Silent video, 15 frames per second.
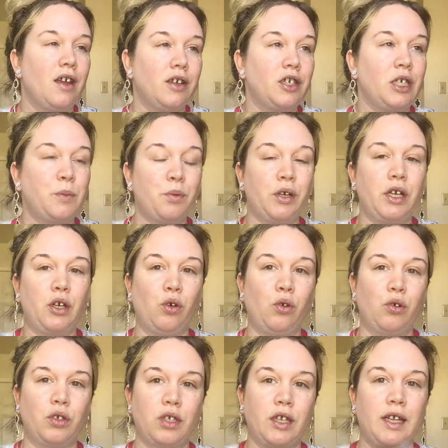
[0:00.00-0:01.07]
She's pretty
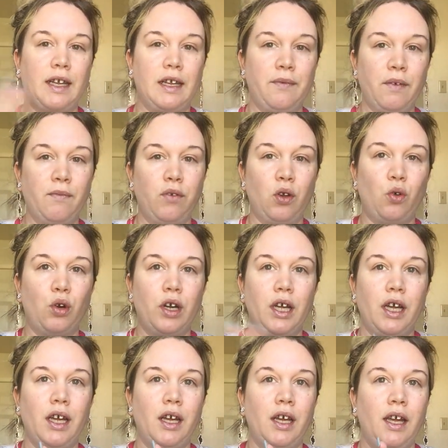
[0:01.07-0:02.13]
cool. So they live in
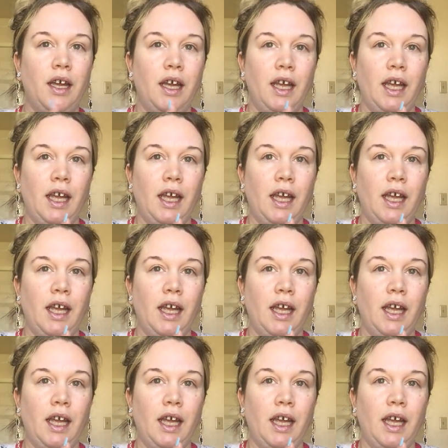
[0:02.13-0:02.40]
Florida.